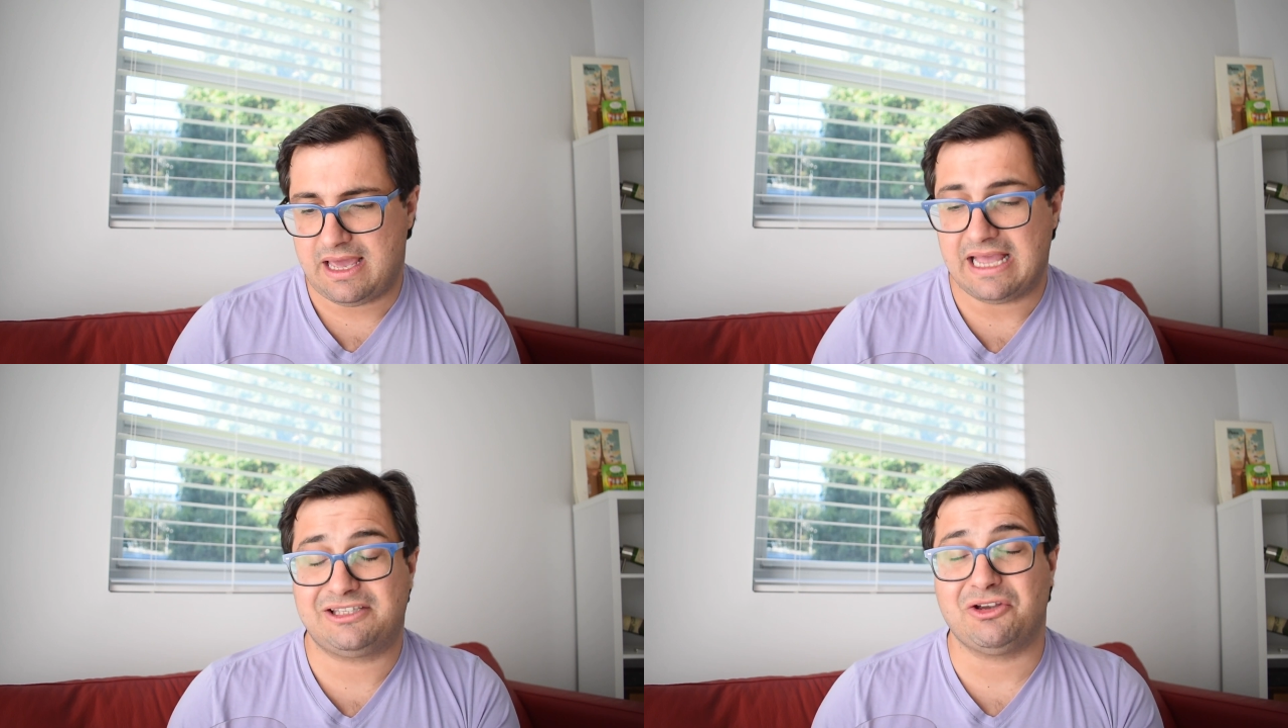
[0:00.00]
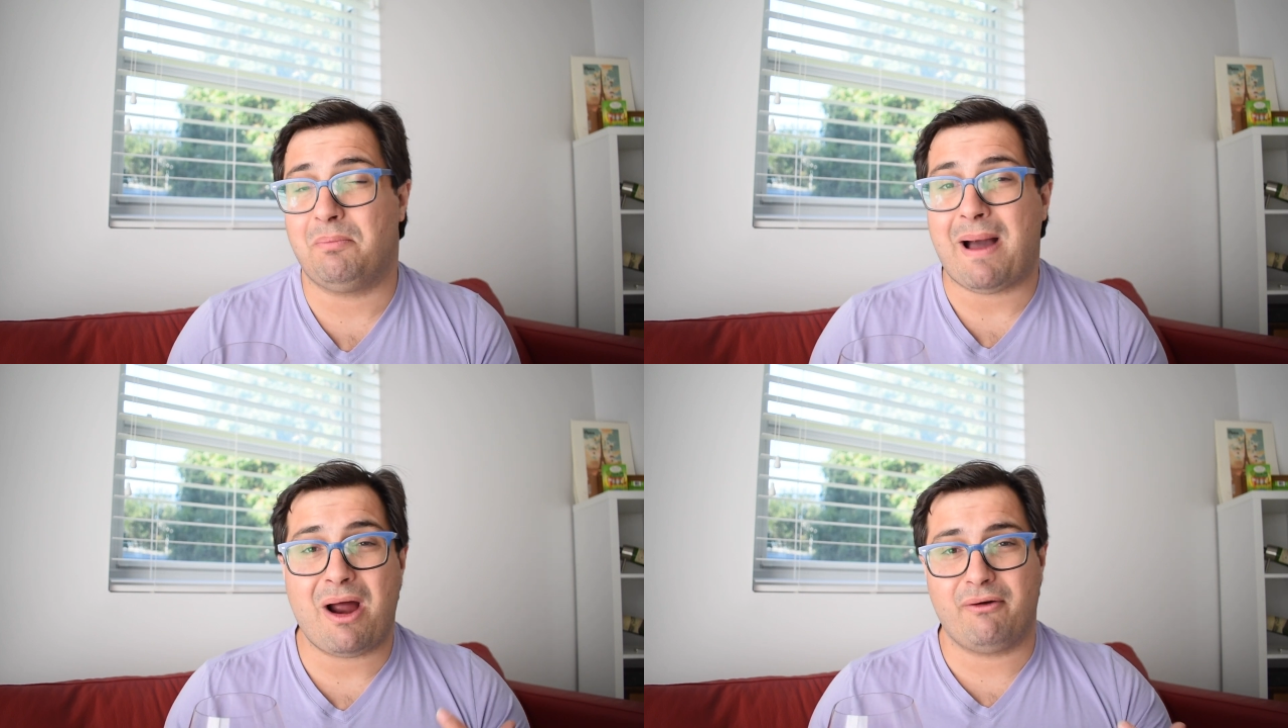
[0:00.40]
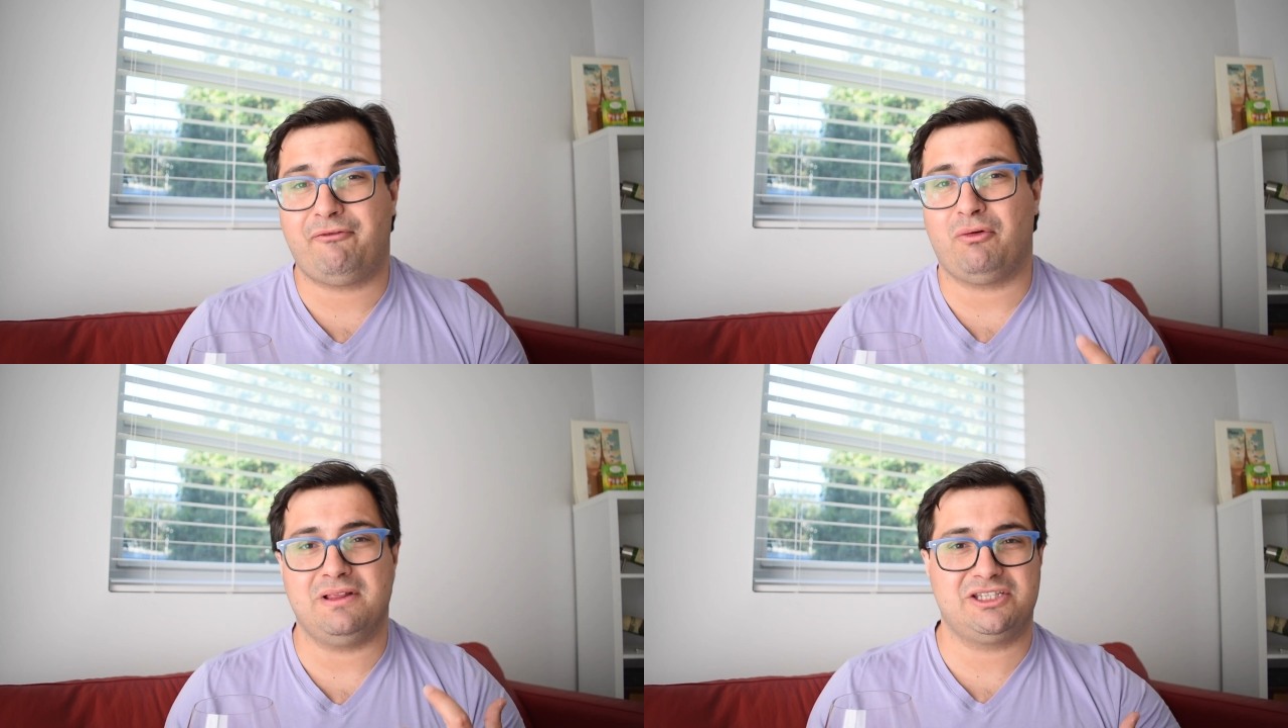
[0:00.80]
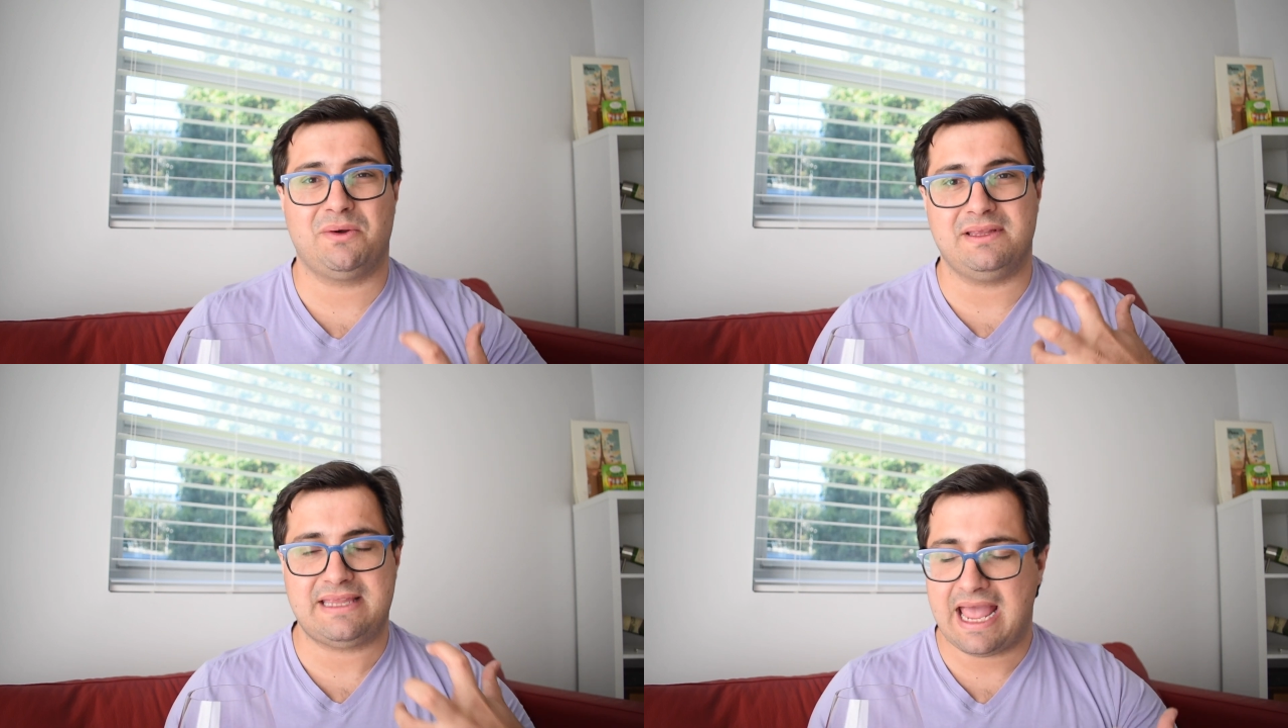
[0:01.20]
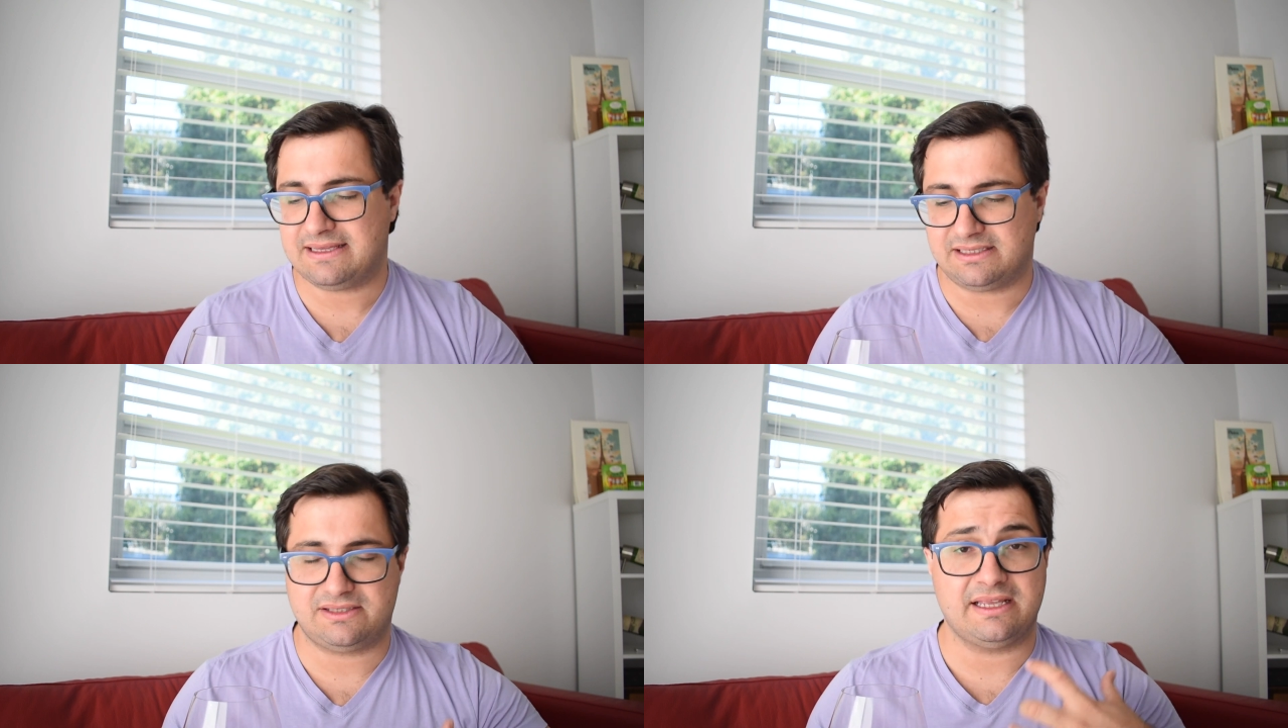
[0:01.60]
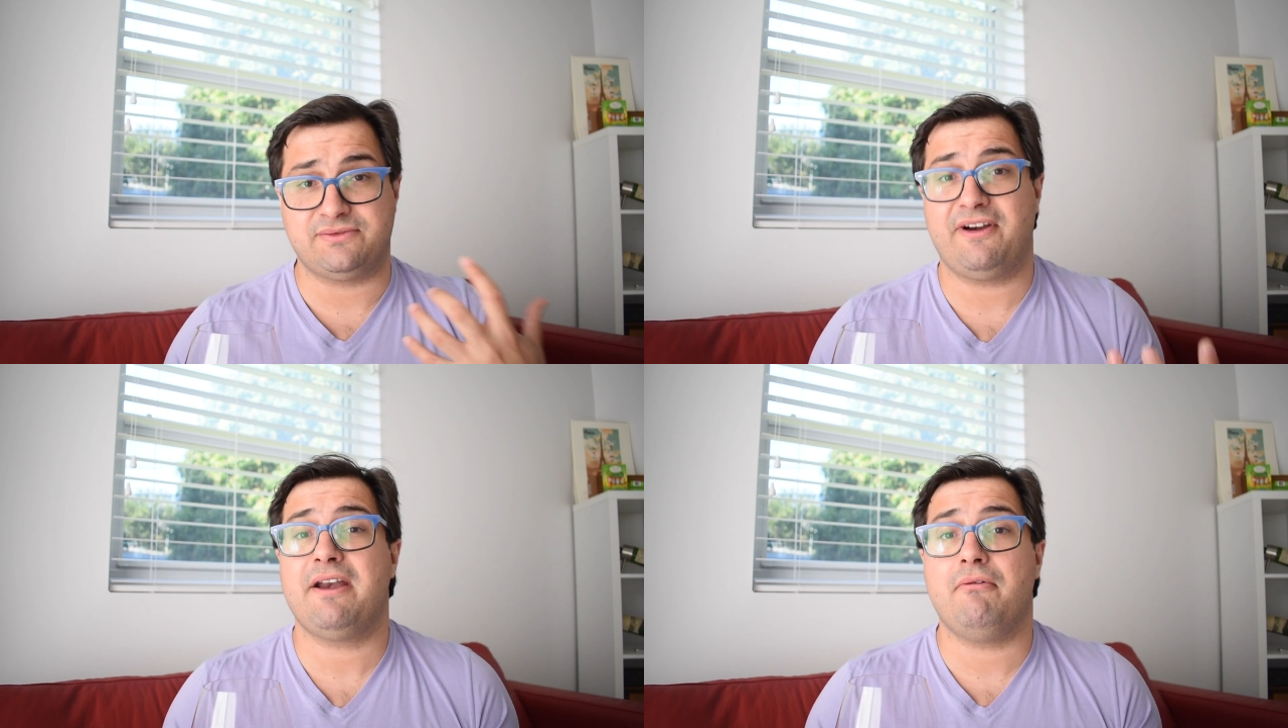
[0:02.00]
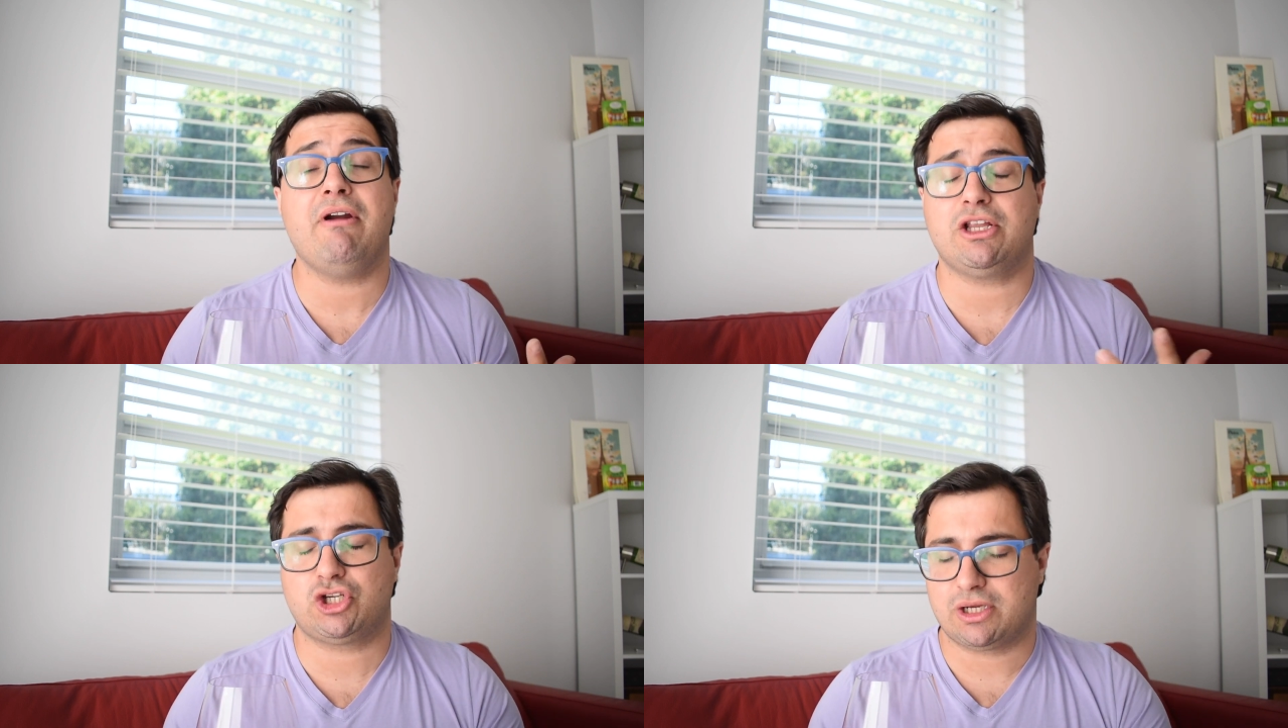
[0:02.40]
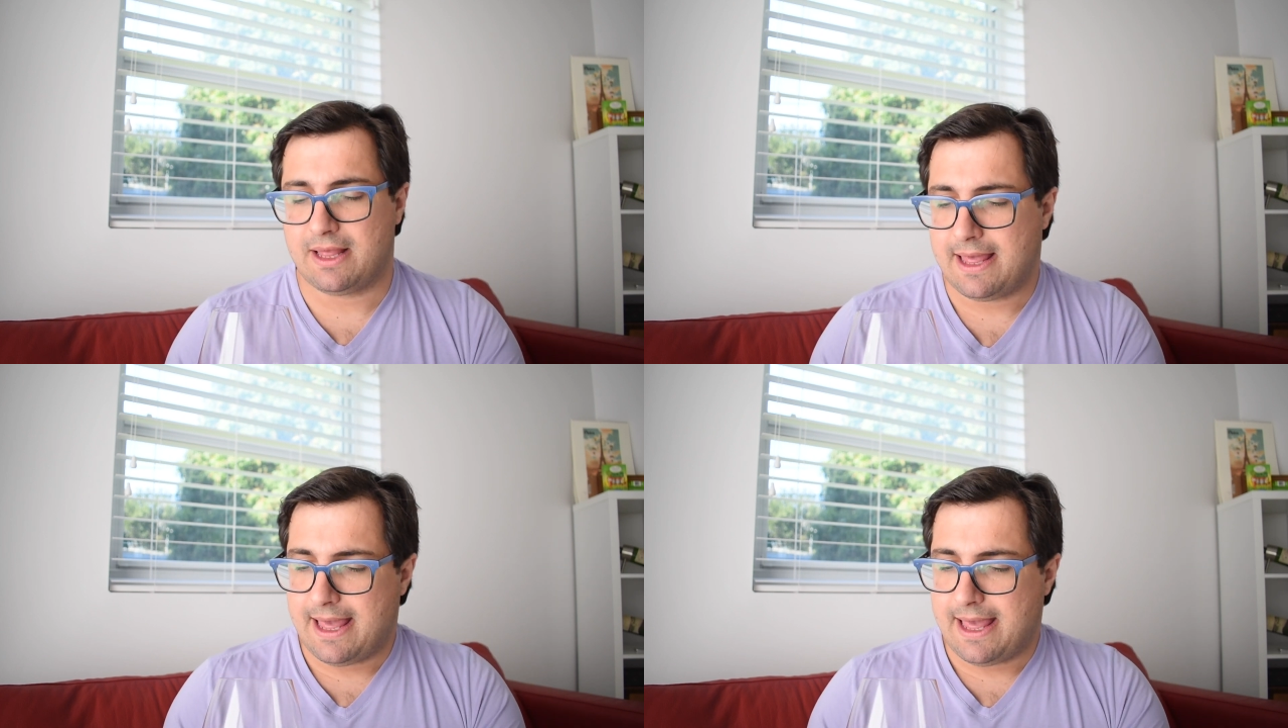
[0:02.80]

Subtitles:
it's so powerful and so intense. It's very rich.